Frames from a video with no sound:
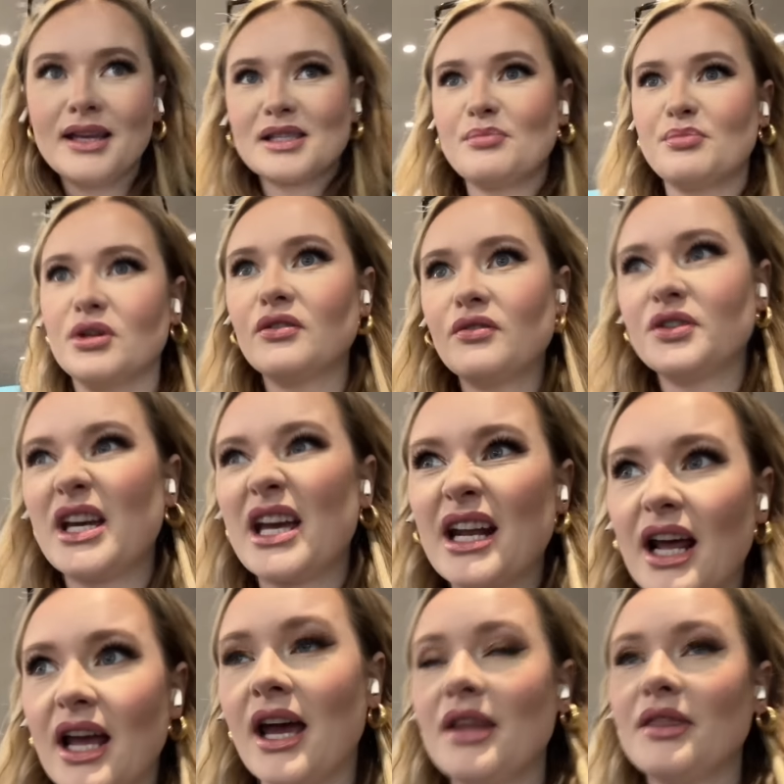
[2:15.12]
It's a beautiful day and
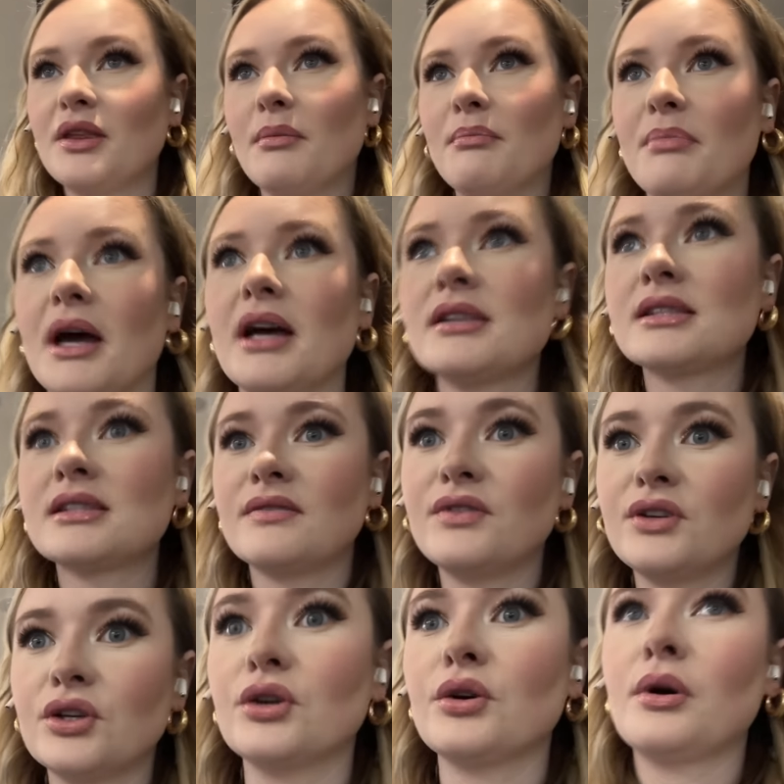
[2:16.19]
I had the best
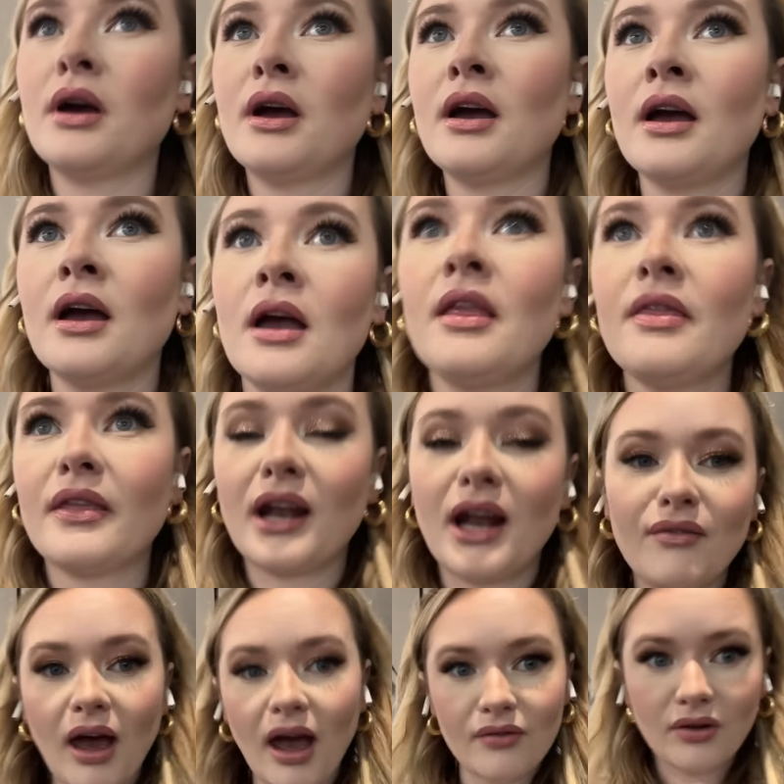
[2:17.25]
view that
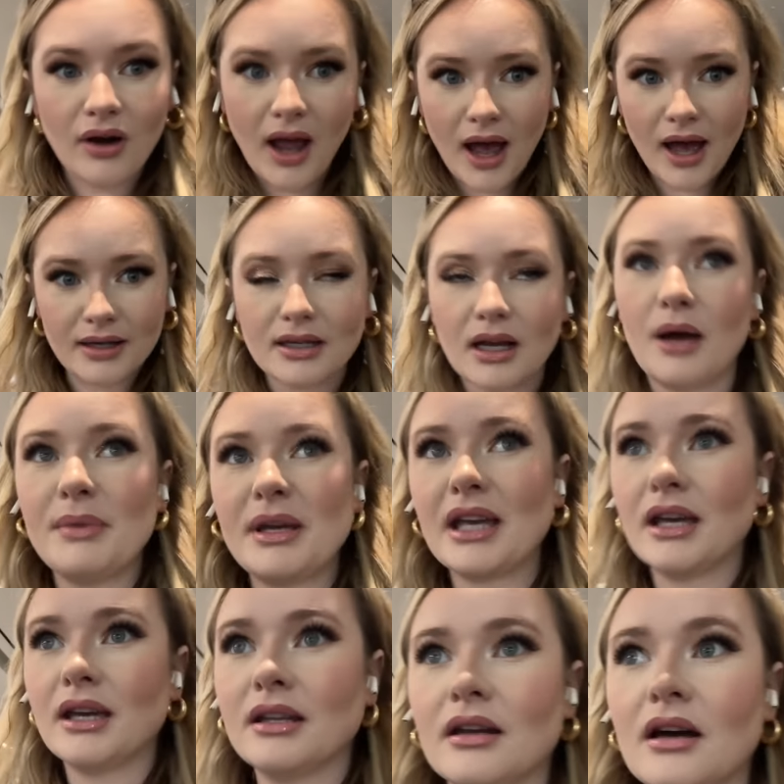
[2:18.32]
I've ever had coming
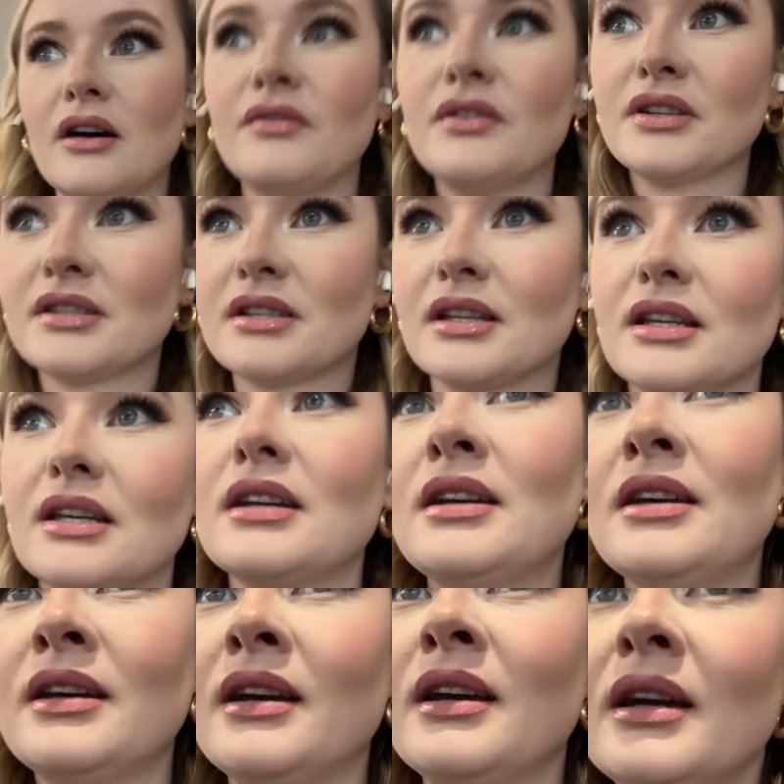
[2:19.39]
in of the city.
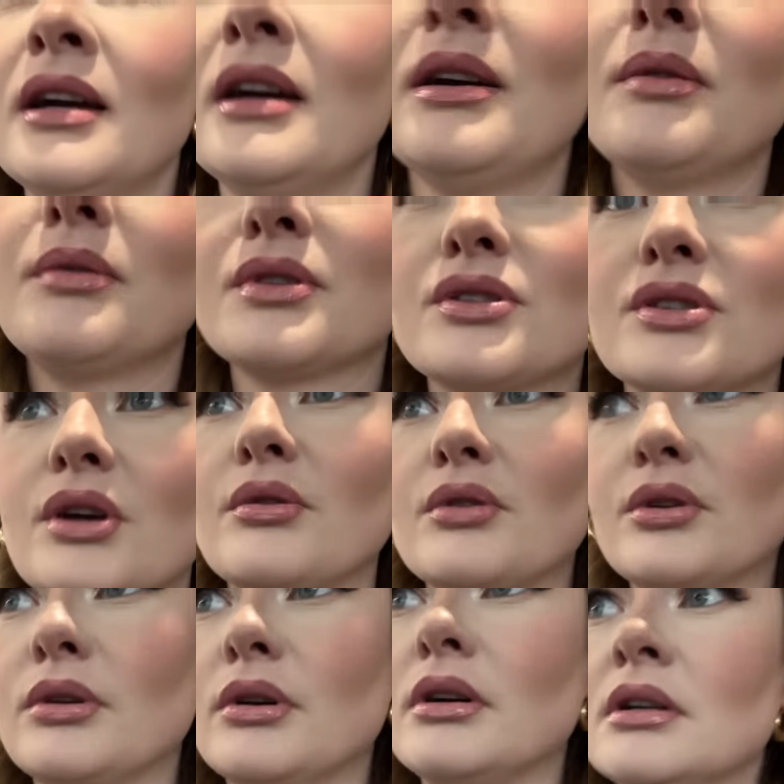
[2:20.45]
It was so
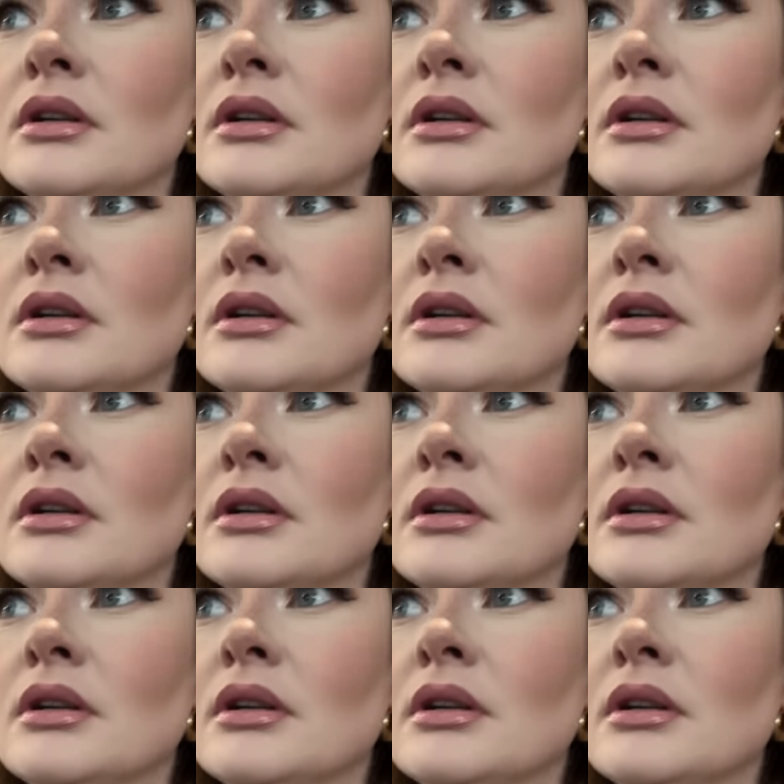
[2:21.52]
cool.